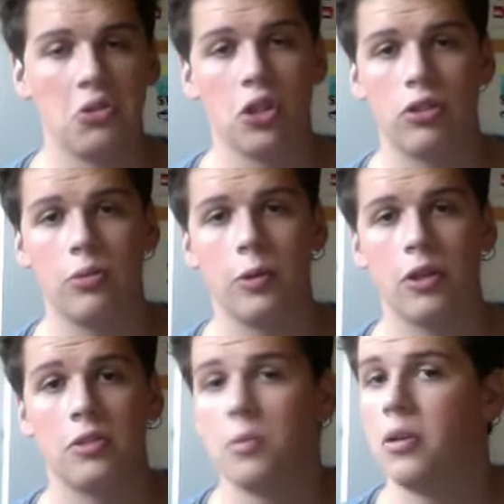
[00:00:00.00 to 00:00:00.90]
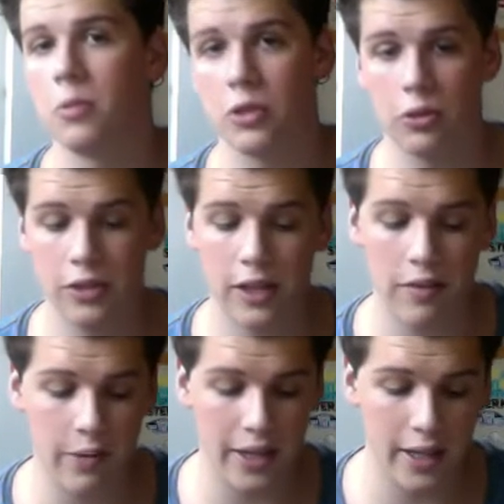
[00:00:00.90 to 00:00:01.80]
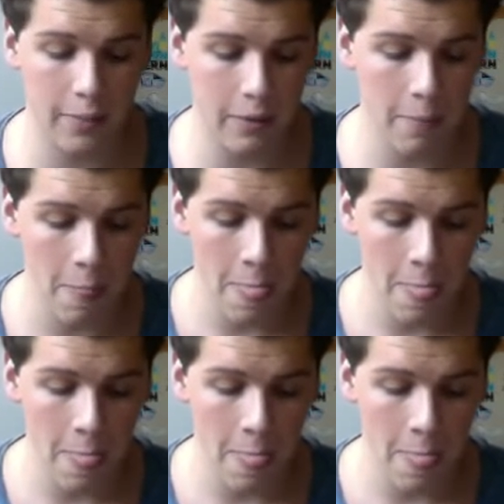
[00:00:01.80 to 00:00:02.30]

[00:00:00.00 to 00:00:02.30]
shot, to be honest, but it was a good save by the keeper.